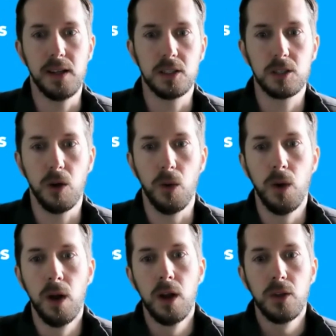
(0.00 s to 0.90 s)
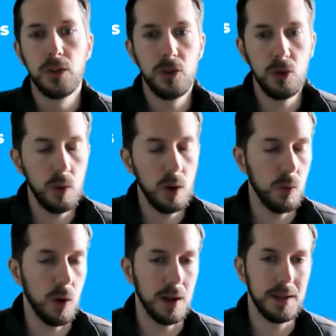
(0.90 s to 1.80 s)
So
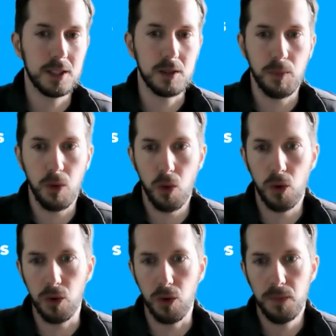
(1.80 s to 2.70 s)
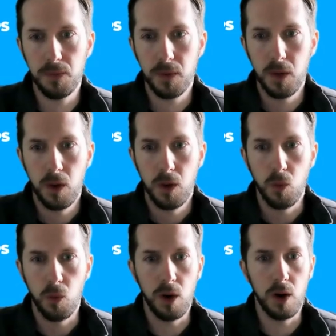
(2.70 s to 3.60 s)
211, it's a portal
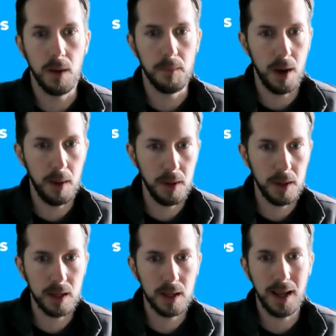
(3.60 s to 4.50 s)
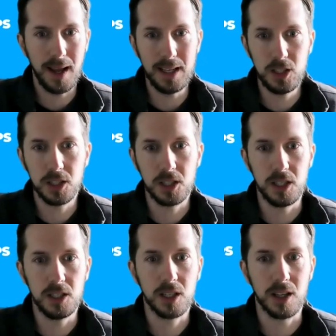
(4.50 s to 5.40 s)
where public
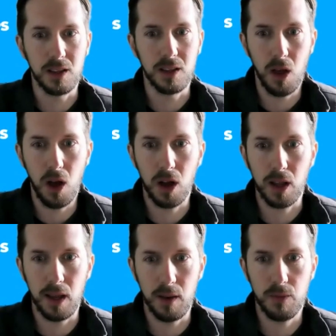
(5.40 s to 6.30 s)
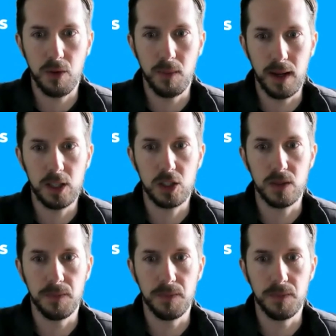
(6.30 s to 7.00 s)
agencies can log information.